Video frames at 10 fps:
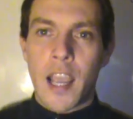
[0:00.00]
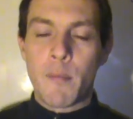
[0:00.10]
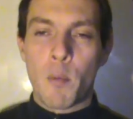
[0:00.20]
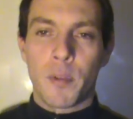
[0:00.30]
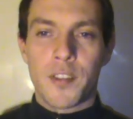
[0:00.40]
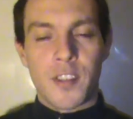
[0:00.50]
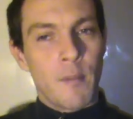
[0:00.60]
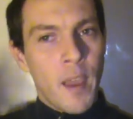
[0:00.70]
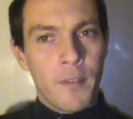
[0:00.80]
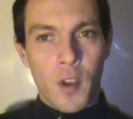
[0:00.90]
came up with this, and
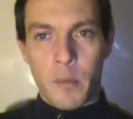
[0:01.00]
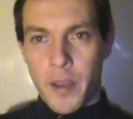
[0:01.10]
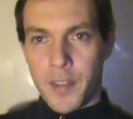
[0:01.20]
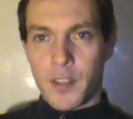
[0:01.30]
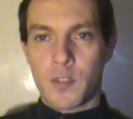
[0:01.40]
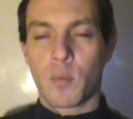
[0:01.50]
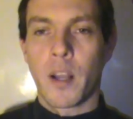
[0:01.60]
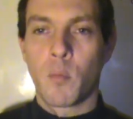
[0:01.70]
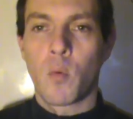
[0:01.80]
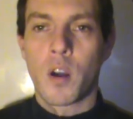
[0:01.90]
I may have thought about this
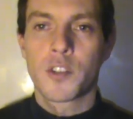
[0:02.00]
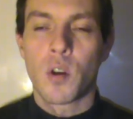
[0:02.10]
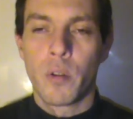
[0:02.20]
when I watched